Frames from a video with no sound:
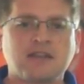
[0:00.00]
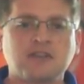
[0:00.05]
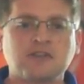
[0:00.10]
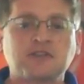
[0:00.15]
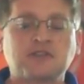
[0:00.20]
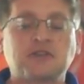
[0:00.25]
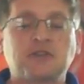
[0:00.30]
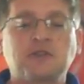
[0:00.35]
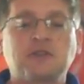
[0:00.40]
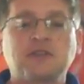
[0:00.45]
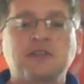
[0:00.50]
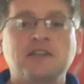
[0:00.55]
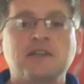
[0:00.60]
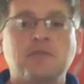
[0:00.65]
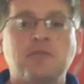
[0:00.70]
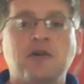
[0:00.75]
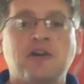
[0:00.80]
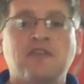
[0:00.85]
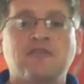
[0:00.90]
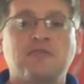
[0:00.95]
certainly
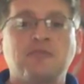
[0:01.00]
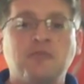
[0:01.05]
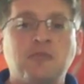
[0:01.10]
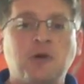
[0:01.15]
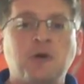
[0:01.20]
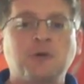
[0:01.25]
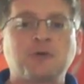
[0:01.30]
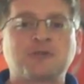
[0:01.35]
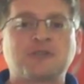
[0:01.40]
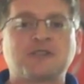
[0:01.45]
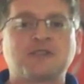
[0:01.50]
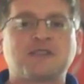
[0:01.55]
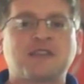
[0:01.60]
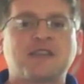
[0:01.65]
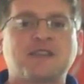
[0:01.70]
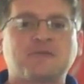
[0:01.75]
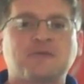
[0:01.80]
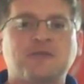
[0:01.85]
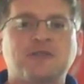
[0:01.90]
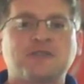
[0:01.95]
above Moses,
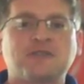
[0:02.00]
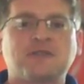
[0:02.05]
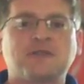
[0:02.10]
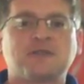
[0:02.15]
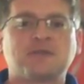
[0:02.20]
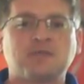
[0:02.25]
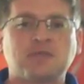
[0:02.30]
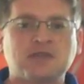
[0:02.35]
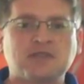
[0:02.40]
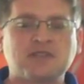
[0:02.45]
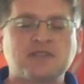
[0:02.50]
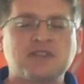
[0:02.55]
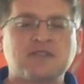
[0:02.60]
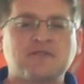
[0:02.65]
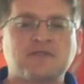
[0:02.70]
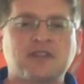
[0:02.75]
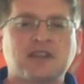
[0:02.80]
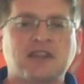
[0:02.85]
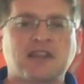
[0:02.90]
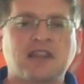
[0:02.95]
as was the
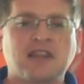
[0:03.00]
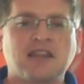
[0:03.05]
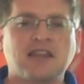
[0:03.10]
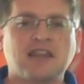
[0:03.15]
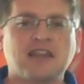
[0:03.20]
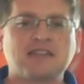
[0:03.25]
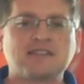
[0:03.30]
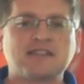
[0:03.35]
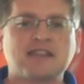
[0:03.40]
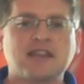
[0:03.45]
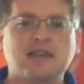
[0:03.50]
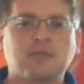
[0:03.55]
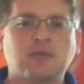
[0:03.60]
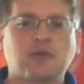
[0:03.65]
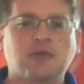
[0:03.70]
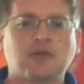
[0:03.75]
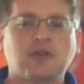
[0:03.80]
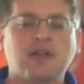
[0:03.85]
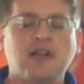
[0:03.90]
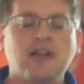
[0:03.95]
specific example.